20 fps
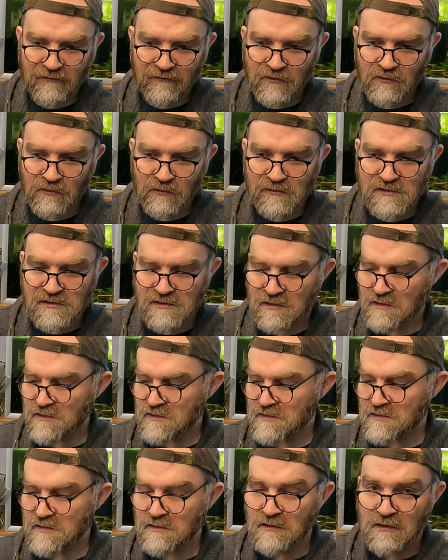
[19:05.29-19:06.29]
If you dose
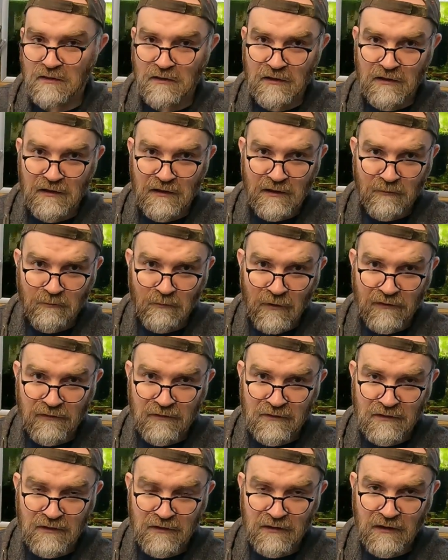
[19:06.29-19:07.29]
this
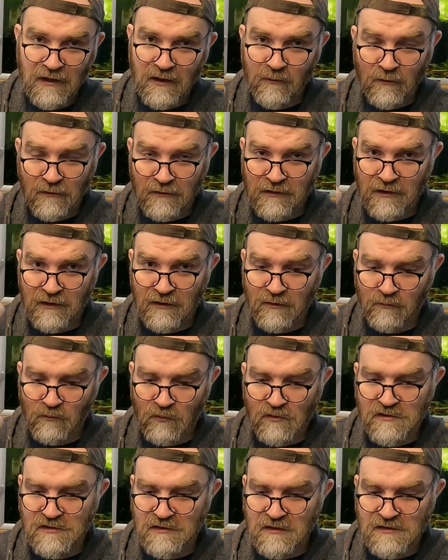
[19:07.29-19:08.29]
monthly, it will kill
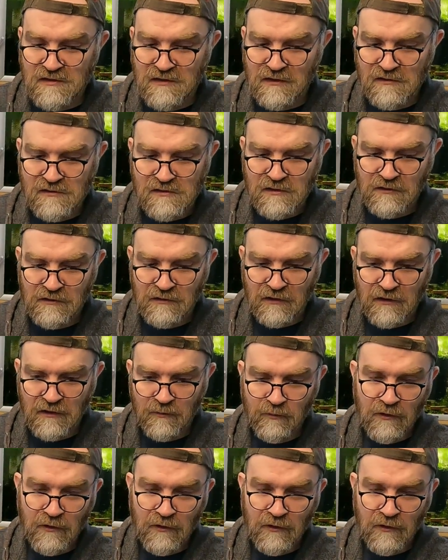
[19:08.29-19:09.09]
most of the snails in your tank,